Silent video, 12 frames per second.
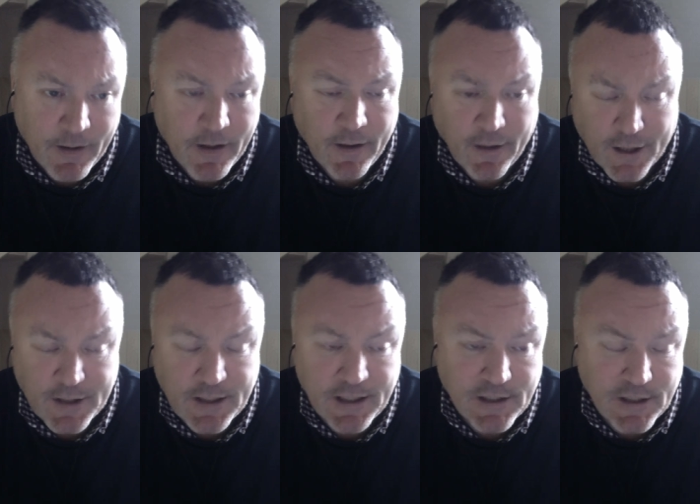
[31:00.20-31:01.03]
but I
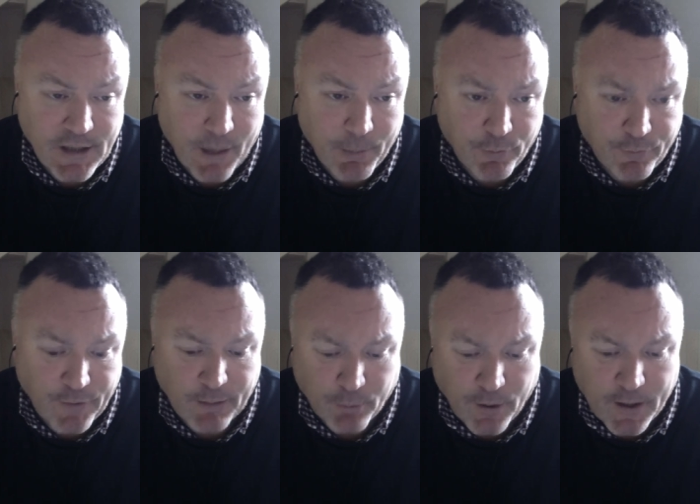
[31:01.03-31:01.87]
see he's a
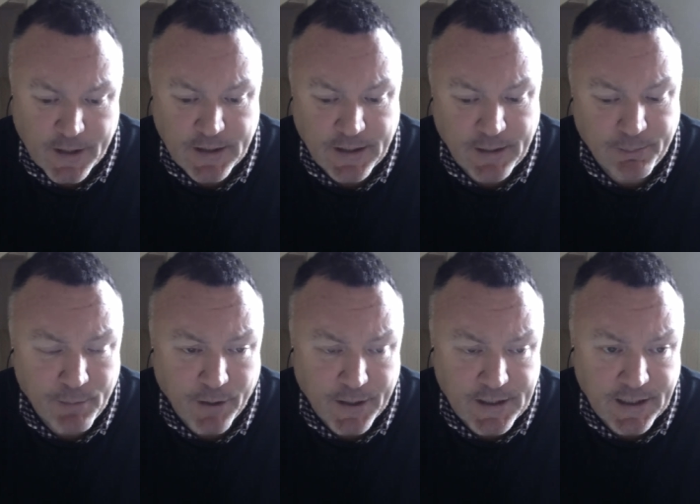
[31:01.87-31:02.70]
double-figure price and he'd be
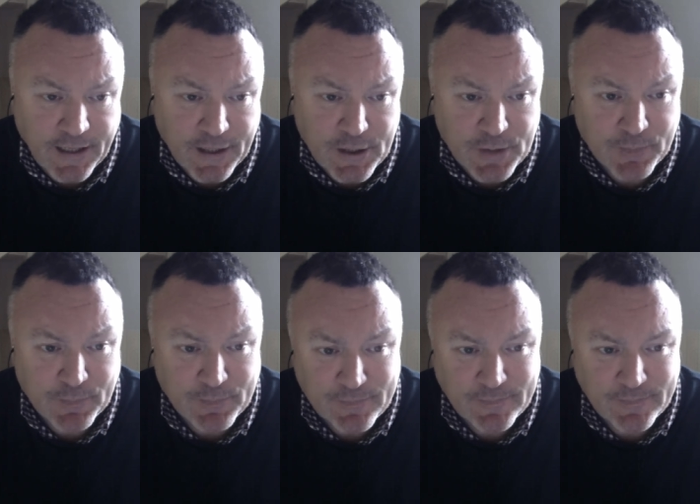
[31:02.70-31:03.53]
my selection.
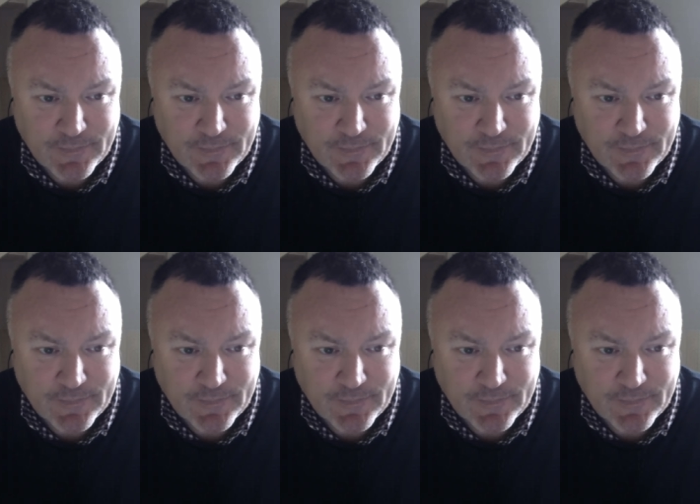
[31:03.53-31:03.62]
